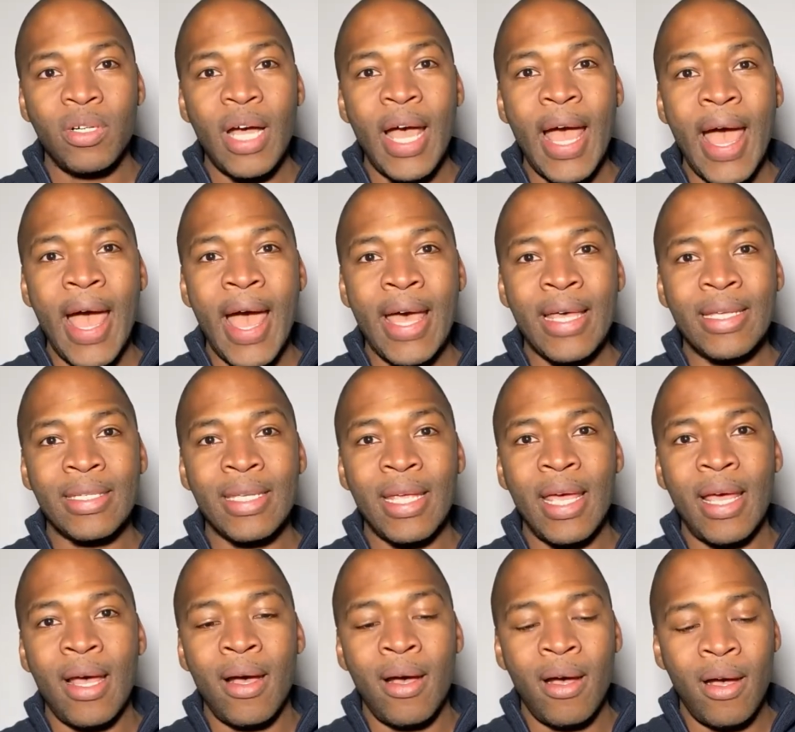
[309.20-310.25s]
has
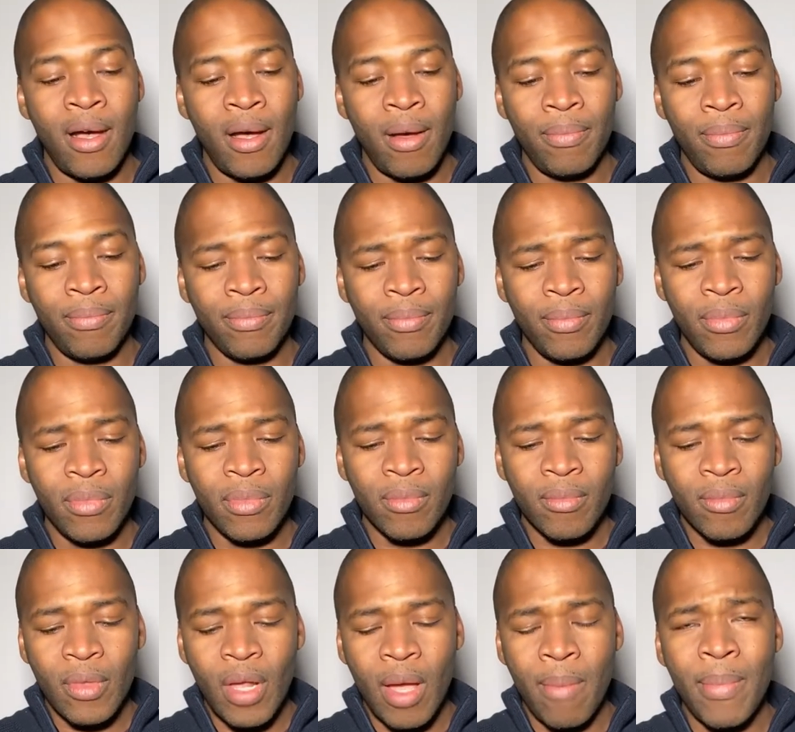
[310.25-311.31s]
a
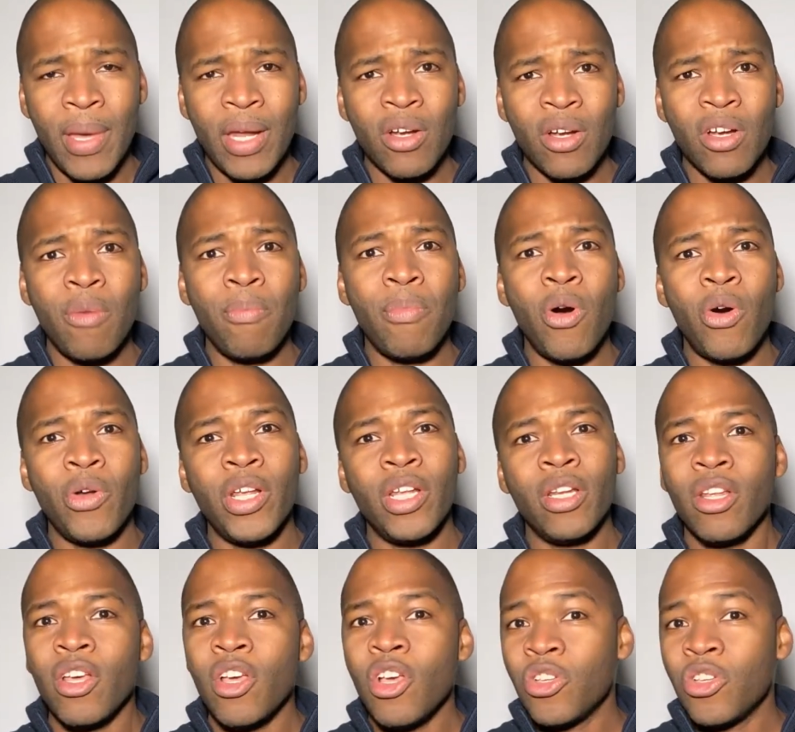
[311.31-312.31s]
metal component